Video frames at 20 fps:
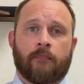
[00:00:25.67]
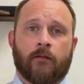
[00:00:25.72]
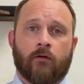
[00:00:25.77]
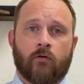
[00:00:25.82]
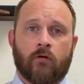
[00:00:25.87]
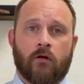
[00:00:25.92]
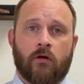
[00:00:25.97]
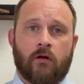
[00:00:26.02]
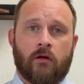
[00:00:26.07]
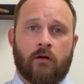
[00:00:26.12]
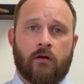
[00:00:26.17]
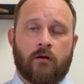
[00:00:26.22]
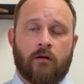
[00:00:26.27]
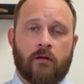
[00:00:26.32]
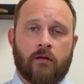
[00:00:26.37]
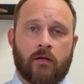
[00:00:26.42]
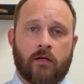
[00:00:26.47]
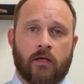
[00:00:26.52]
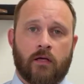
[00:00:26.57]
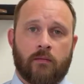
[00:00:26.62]

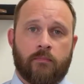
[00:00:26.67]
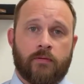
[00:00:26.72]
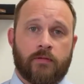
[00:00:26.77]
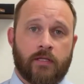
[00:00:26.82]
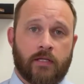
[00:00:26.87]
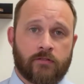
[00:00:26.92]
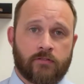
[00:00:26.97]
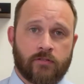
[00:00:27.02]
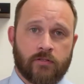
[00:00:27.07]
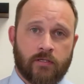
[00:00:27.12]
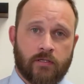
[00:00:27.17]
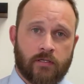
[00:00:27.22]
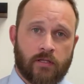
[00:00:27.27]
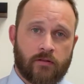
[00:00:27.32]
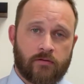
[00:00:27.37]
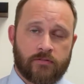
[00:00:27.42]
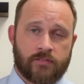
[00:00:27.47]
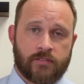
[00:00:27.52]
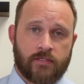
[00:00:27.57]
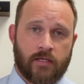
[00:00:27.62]
or uh, potentially
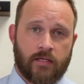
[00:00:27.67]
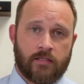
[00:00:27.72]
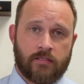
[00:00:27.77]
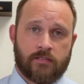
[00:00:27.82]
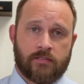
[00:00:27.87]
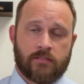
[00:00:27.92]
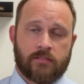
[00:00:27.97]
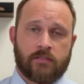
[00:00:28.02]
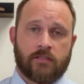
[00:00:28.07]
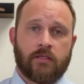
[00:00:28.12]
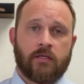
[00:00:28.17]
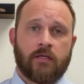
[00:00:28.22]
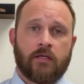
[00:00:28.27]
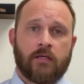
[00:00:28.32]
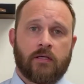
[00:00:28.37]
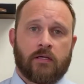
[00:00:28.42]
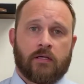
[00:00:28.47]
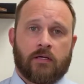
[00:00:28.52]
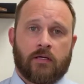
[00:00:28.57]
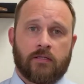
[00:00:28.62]
another state's
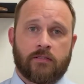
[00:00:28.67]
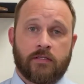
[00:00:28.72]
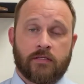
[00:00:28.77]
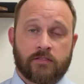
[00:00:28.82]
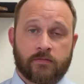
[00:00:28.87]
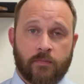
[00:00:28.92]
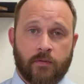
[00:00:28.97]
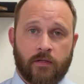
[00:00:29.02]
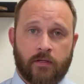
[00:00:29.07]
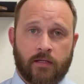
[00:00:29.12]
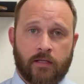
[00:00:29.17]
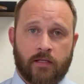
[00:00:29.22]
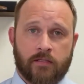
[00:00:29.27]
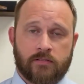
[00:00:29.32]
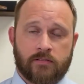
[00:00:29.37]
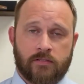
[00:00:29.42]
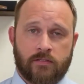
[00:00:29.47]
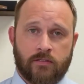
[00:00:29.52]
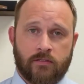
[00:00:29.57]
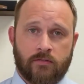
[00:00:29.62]
uh, discipline
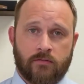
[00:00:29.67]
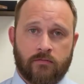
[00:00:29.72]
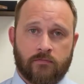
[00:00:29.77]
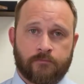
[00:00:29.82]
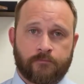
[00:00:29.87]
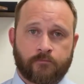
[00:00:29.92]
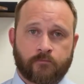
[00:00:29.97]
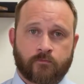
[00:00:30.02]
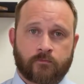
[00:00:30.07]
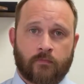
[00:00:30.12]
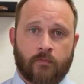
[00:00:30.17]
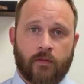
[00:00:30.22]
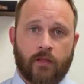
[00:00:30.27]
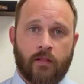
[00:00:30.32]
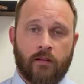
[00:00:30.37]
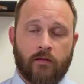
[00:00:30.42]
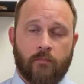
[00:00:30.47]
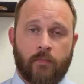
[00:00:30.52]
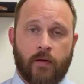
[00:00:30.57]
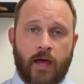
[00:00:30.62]
against you
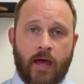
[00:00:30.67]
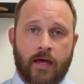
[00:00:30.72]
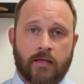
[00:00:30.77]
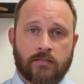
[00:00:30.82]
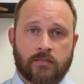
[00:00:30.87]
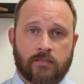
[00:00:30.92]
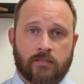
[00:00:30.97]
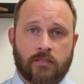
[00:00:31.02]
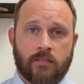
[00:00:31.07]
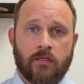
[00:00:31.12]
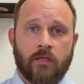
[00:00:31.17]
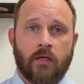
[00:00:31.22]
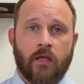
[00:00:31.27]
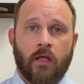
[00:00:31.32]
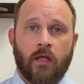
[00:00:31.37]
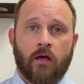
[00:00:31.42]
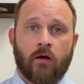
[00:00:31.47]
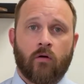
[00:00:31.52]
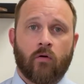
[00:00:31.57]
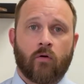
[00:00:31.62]
in the past,
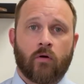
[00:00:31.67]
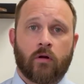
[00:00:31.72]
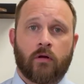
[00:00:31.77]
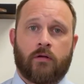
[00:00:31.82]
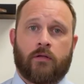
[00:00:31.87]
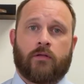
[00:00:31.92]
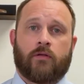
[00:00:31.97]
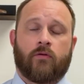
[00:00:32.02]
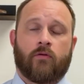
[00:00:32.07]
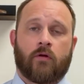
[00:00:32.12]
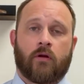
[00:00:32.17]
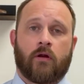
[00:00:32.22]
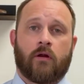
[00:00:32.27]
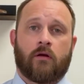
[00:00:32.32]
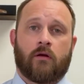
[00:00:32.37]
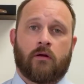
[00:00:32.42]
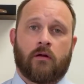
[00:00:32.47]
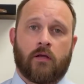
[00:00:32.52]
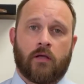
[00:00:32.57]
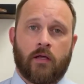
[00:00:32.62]
or you
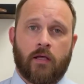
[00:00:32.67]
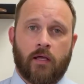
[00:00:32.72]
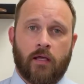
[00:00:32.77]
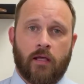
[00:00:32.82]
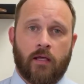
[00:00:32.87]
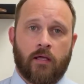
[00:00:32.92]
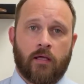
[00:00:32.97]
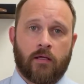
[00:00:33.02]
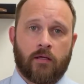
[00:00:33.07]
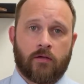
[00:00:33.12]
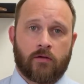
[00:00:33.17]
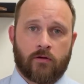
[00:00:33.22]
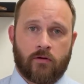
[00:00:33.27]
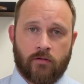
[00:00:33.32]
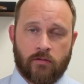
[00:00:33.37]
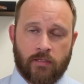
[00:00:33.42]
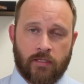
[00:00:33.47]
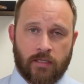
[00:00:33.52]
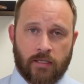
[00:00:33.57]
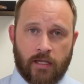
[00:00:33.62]
are a
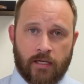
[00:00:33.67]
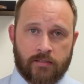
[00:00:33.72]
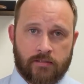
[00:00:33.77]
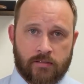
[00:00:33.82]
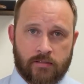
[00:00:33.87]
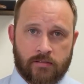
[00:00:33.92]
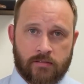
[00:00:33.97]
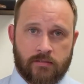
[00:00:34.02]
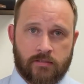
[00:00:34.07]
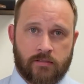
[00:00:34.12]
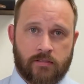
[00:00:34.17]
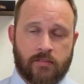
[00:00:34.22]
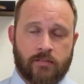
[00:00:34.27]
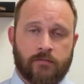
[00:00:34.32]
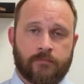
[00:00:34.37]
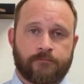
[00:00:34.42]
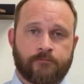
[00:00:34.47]
currently licensed